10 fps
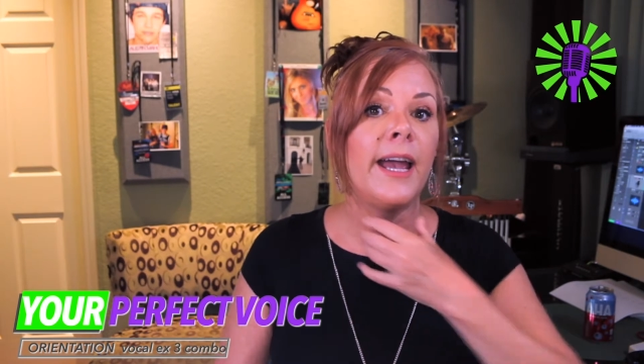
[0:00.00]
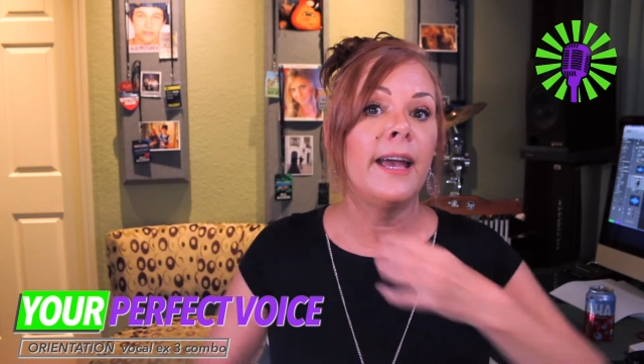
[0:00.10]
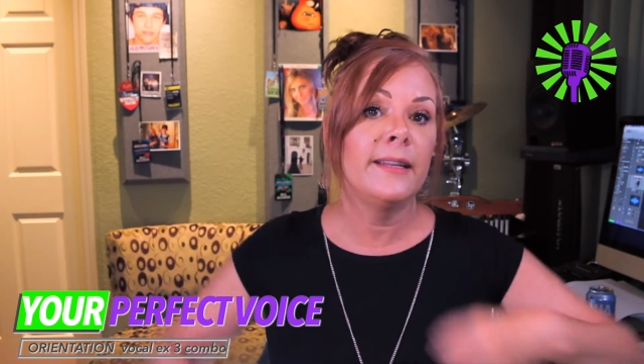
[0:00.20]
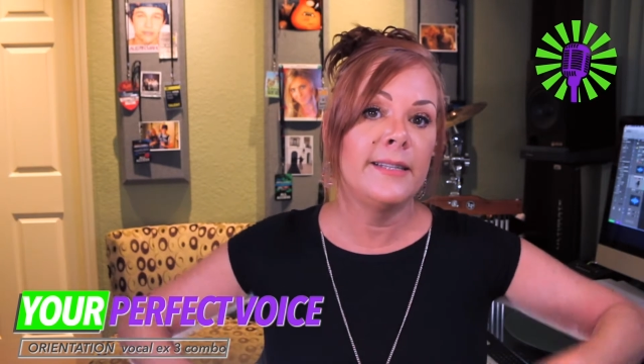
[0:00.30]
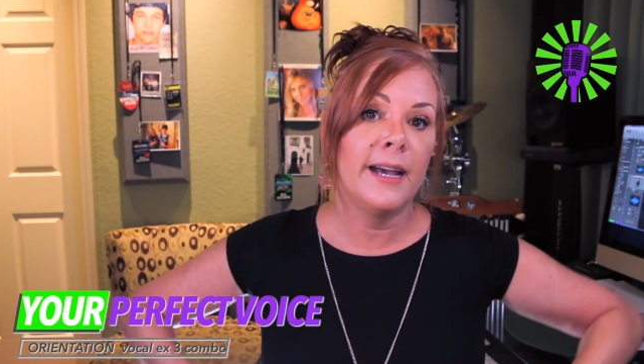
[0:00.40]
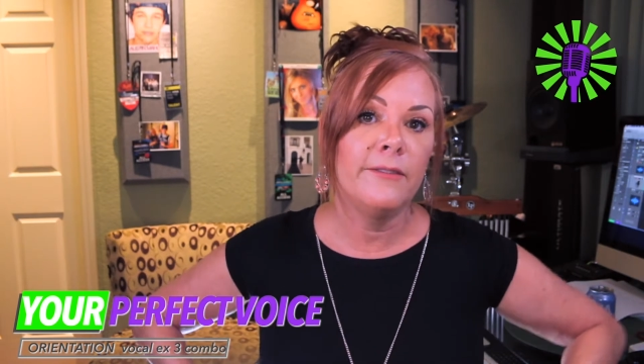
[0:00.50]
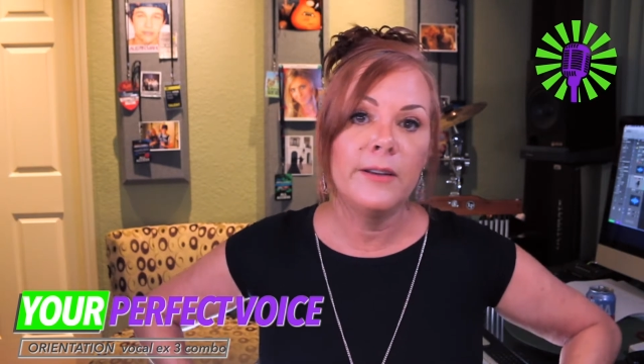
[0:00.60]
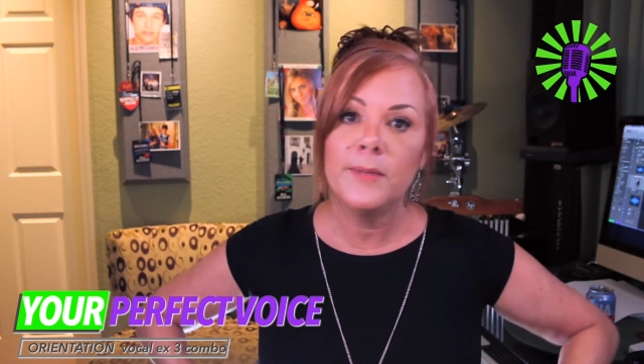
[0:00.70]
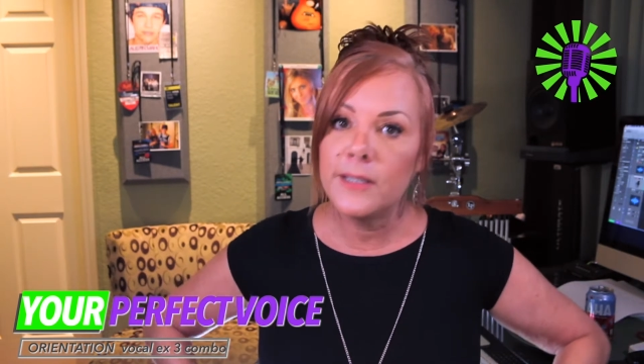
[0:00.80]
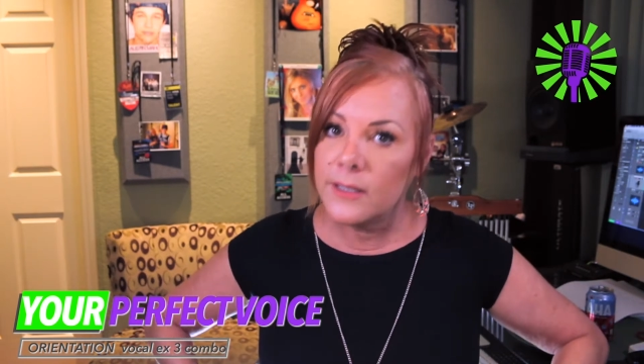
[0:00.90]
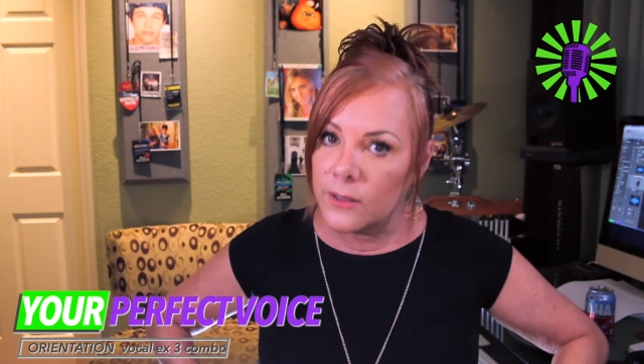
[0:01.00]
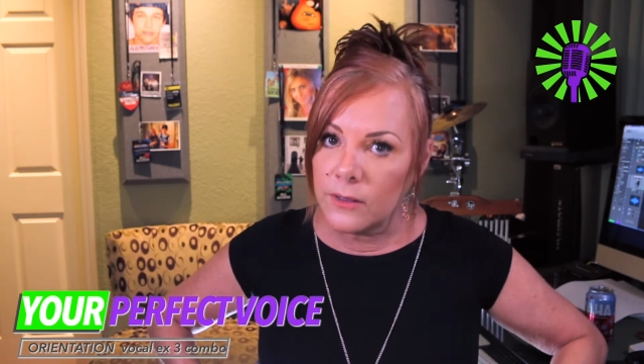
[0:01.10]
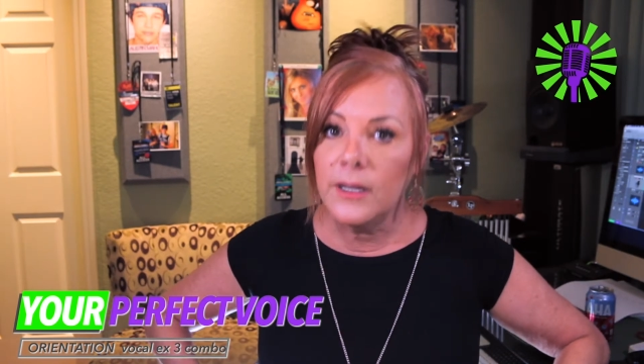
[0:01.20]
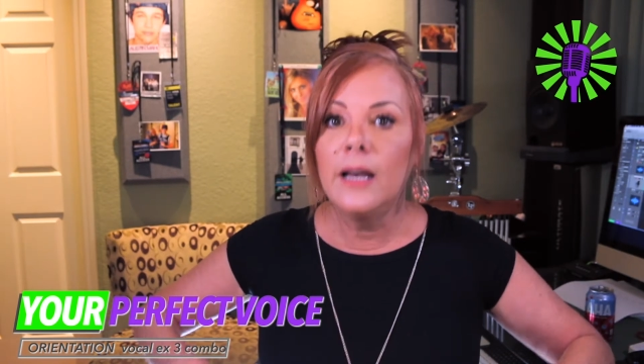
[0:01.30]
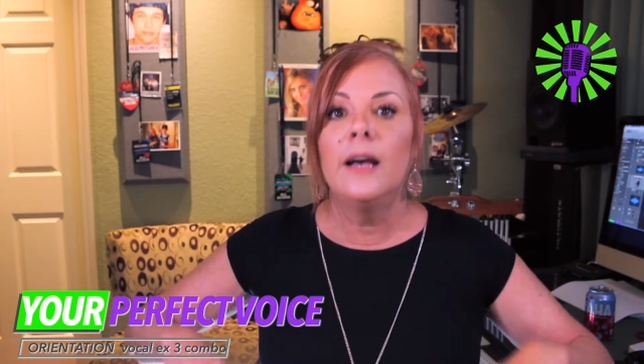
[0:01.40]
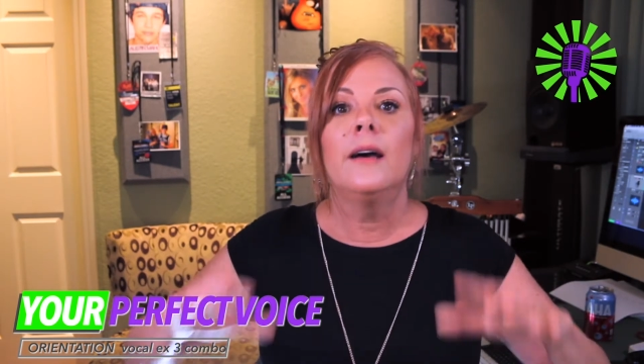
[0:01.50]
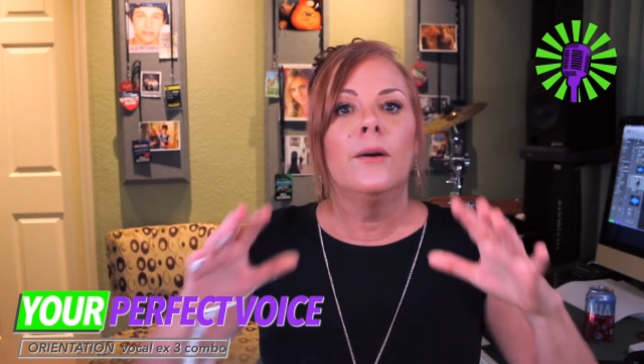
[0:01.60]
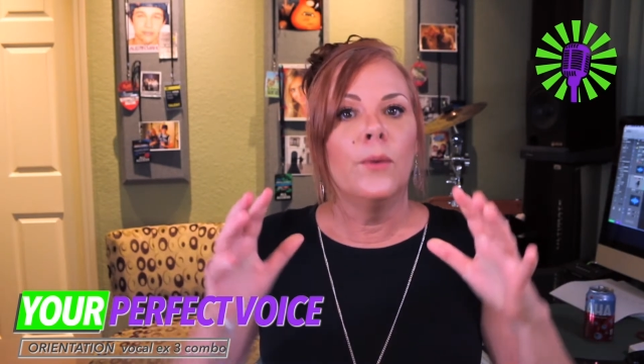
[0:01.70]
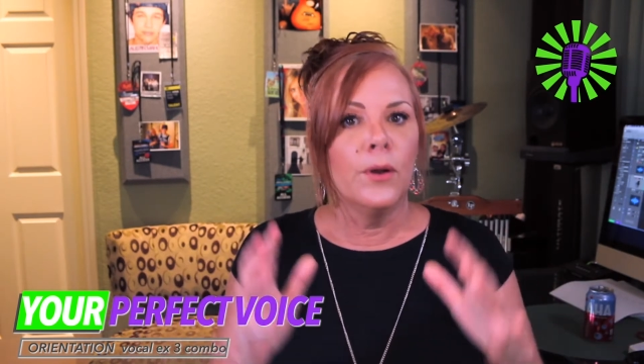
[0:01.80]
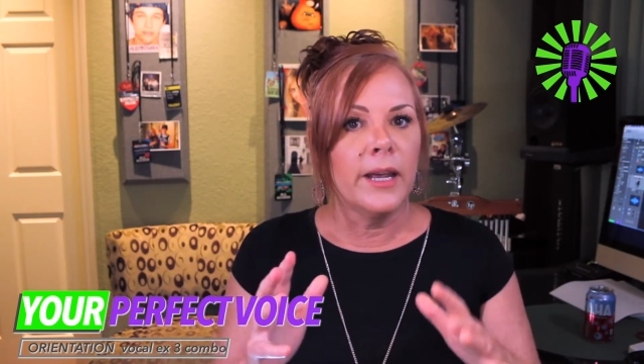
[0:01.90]
and the diaphragm is still
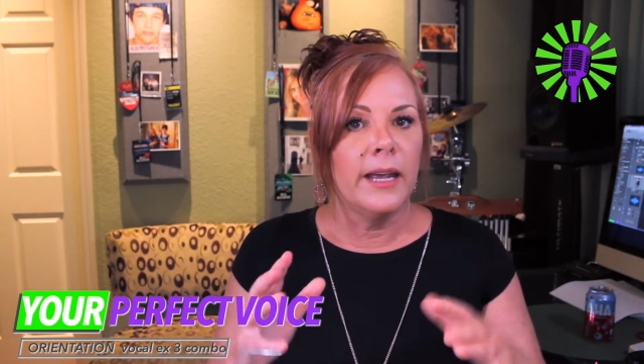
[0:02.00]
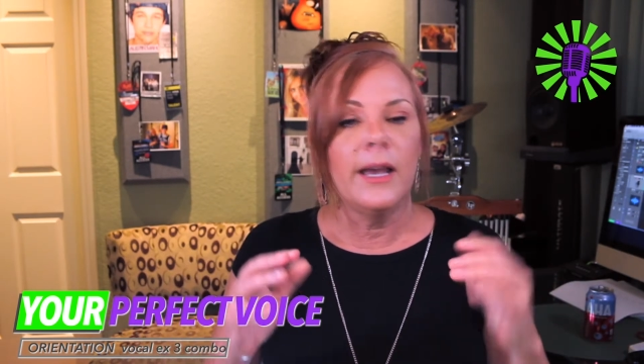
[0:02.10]
working.